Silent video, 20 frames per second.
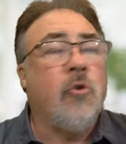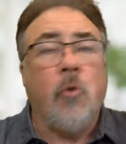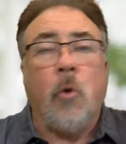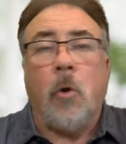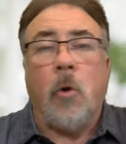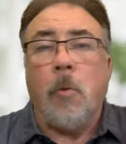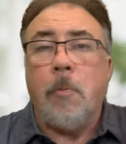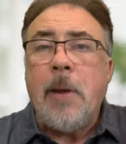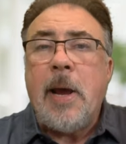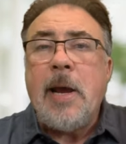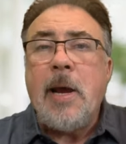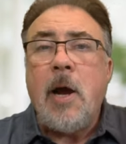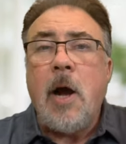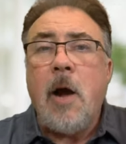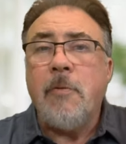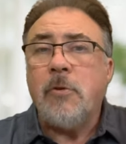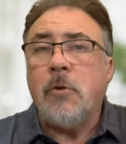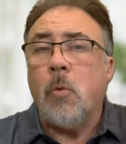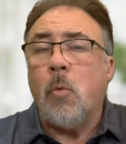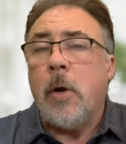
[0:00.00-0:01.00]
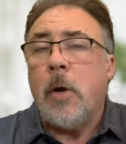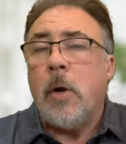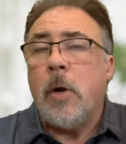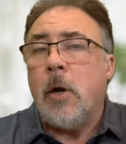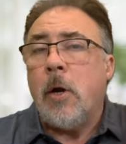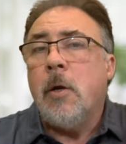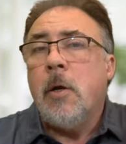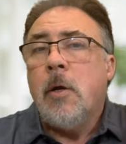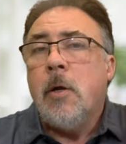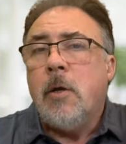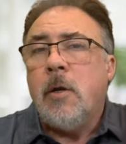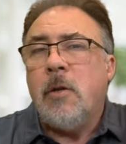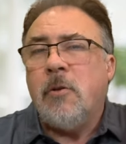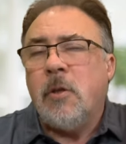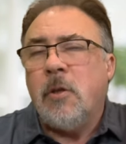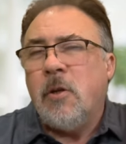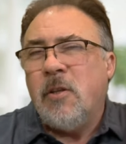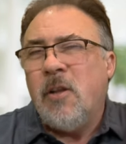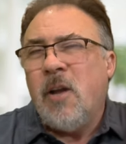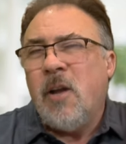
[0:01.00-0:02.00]
Short payoffs are where
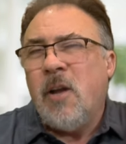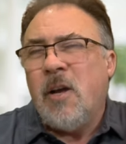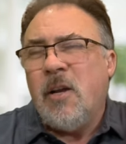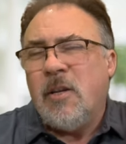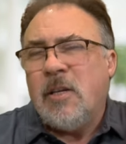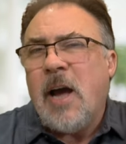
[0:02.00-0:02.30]
it's a little not,